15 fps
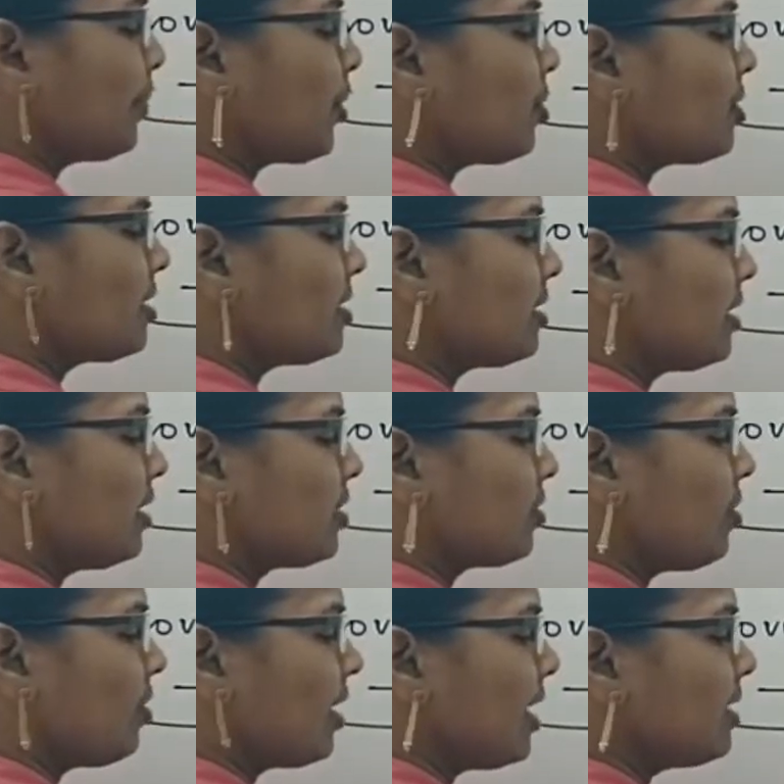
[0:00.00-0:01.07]
process is
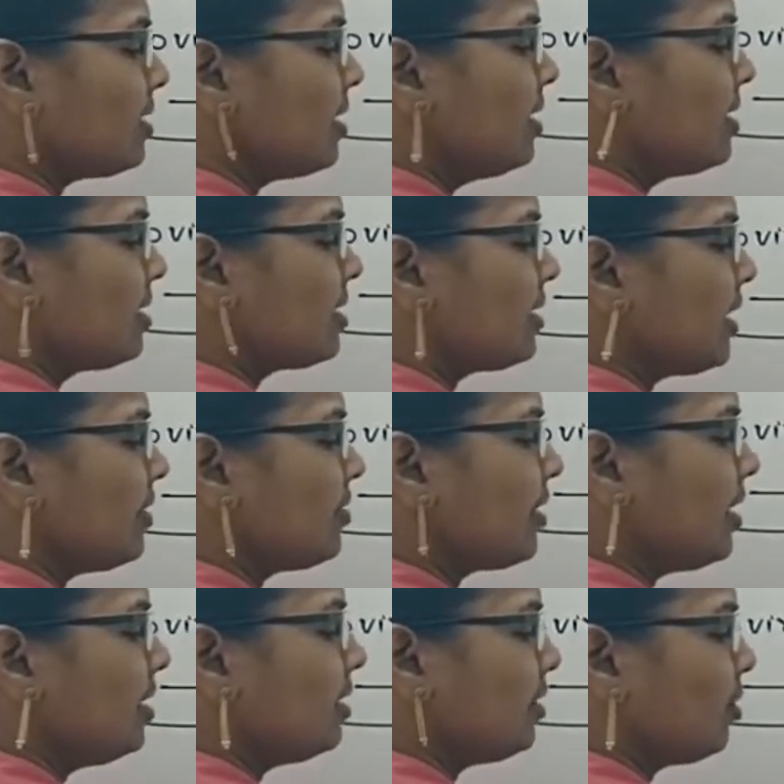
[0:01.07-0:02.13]
called as
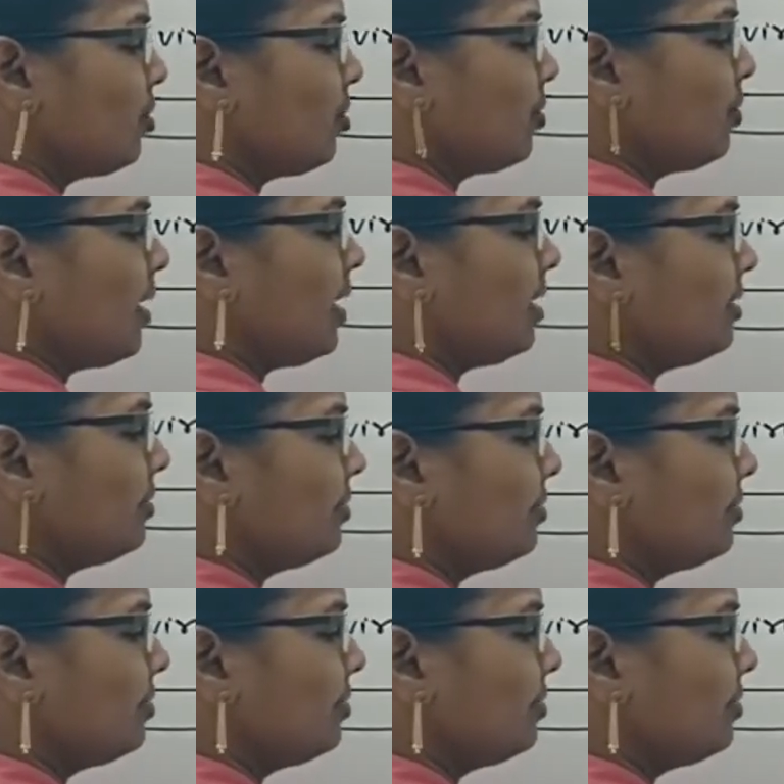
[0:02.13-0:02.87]
central dogma.